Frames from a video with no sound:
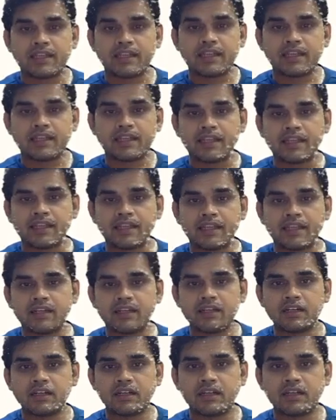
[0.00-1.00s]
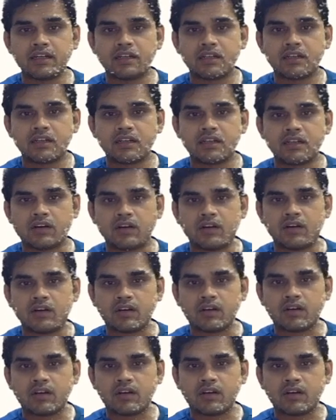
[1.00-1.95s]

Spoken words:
area, or